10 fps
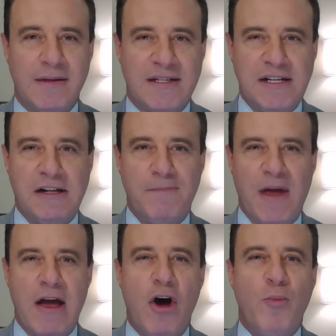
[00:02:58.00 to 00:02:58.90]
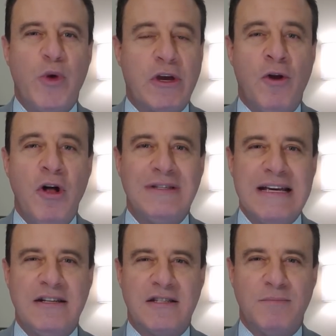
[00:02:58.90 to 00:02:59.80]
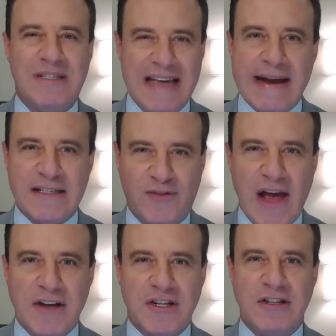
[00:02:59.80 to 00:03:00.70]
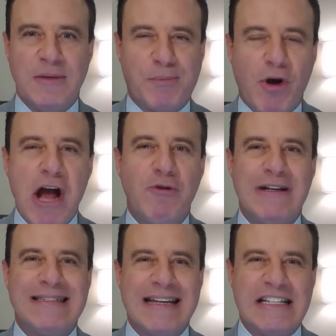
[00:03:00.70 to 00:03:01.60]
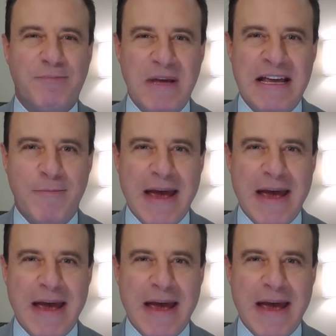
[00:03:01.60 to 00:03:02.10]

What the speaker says: Still, I hope we can all take some satisfaction in the progress that is being